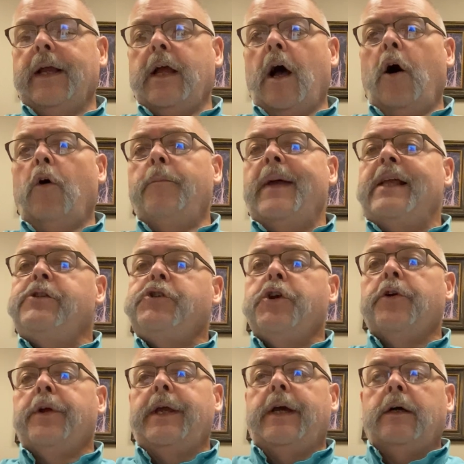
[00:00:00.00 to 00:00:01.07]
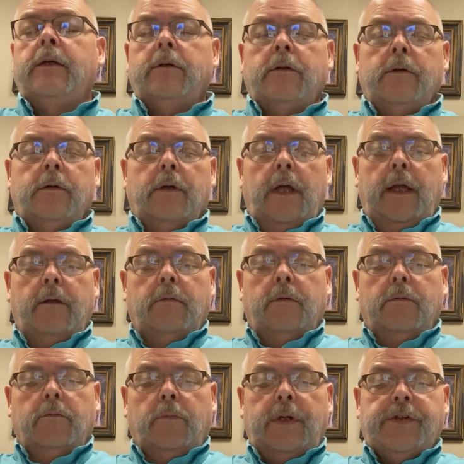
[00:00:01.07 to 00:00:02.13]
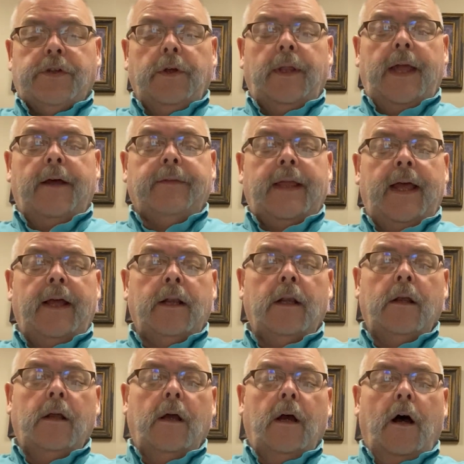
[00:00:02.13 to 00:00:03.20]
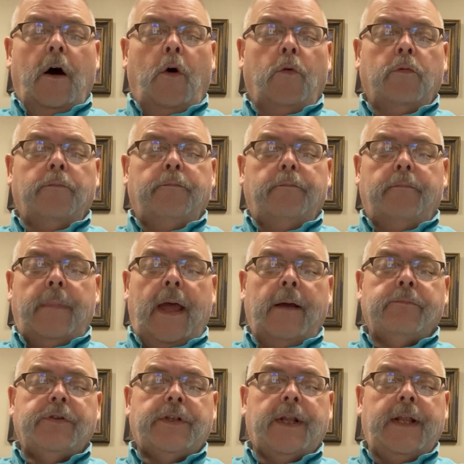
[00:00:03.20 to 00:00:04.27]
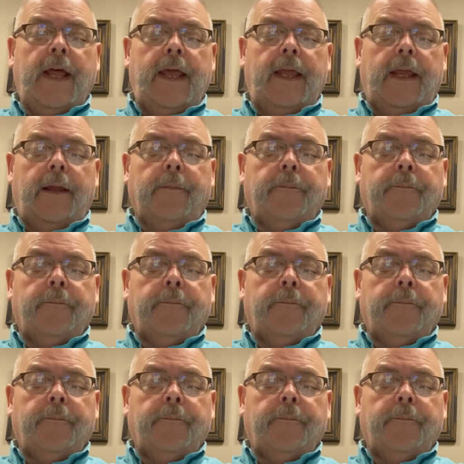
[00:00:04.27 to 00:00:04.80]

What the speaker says: called Manchuria. And we still have that on maps today.